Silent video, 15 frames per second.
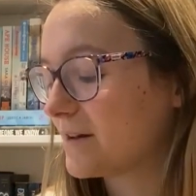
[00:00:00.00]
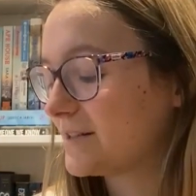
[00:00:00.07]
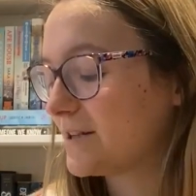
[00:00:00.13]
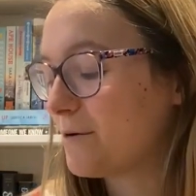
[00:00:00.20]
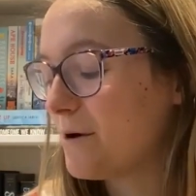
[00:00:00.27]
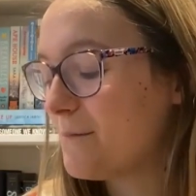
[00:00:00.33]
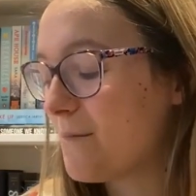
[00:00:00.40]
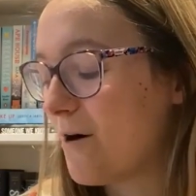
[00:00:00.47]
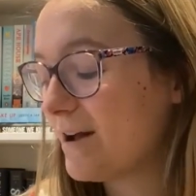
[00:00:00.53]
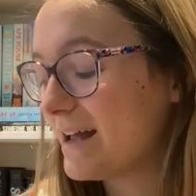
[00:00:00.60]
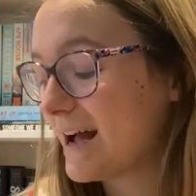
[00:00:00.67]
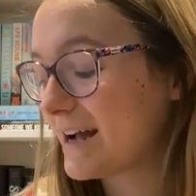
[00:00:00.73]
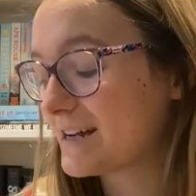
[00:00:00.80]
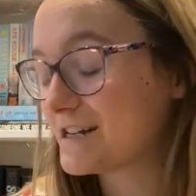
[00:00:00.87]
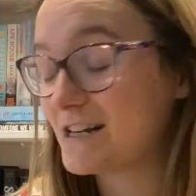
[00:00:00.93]
so I might
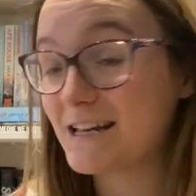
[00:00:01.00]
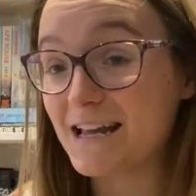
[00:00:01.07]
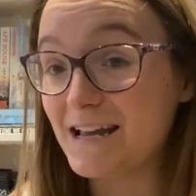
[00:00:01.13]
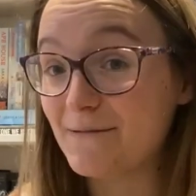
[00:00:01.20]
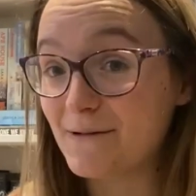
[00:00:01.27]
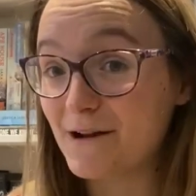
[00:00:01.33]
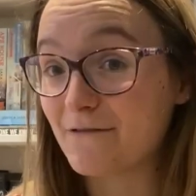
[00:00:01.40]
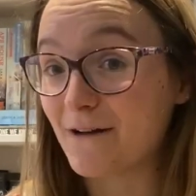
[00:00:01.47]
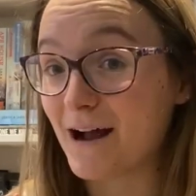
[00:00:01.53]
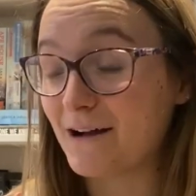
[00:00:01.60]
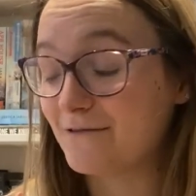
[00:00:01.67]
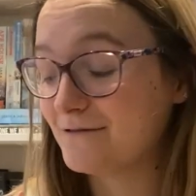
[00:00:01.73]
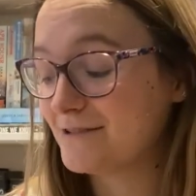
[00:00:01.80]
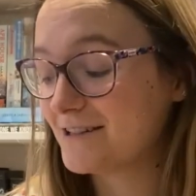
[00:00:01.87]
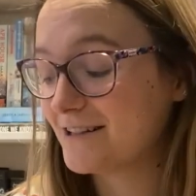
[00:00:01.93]
actually keep it
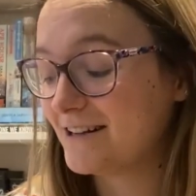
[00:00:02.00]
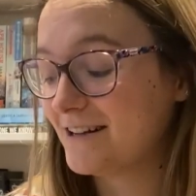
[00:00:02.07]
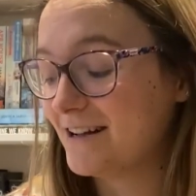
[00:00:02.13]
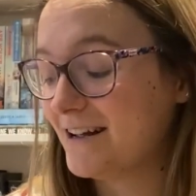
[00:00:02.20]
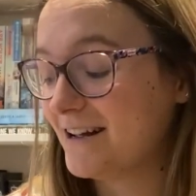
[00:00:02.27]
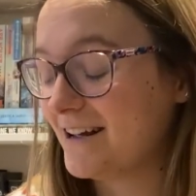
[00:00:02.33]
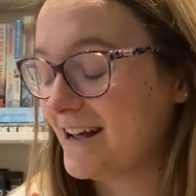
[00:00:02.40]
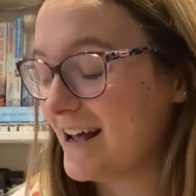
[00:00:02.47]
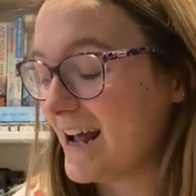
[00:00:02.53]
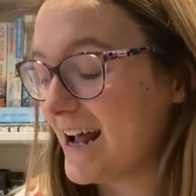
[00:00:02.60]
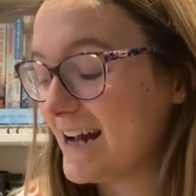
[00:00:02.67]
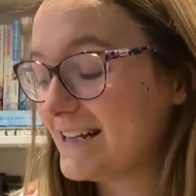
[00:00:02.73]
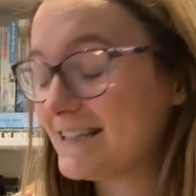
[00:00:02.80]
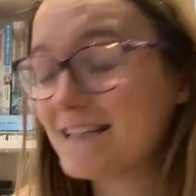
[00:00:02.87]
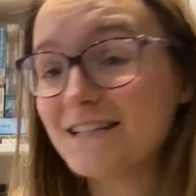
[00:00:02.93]
around.
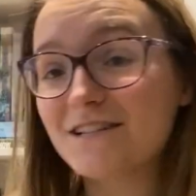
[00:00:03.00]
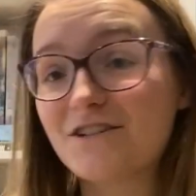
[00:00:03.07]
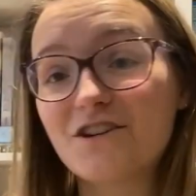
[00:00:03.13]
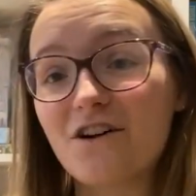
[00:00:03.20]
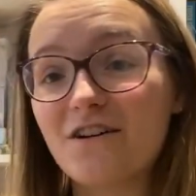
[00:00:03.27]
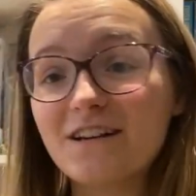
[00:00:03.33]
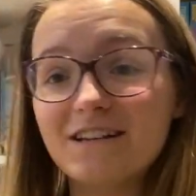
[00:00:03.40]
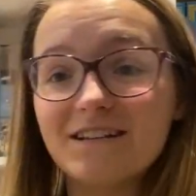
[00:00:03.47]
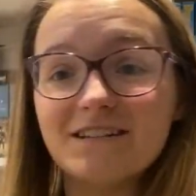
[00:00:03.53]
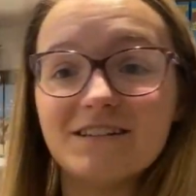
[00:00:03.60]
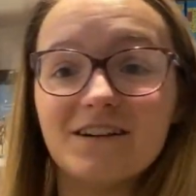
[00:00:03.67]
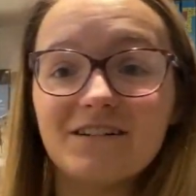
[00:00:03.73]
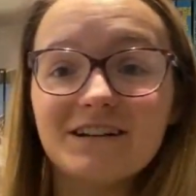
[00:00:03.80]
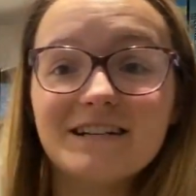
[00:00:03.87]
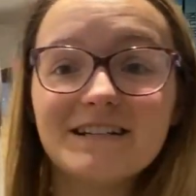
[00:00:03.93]
It's this giant
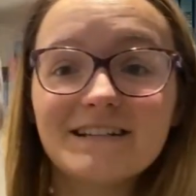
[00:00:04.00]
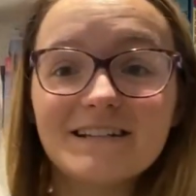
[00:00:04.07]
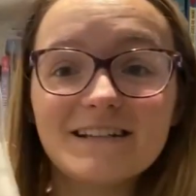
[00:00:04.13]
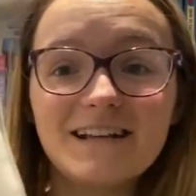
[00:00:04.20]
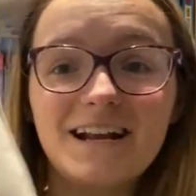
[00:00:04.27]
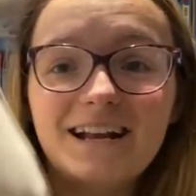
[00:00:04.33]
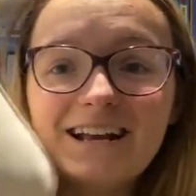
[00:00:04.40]
dice.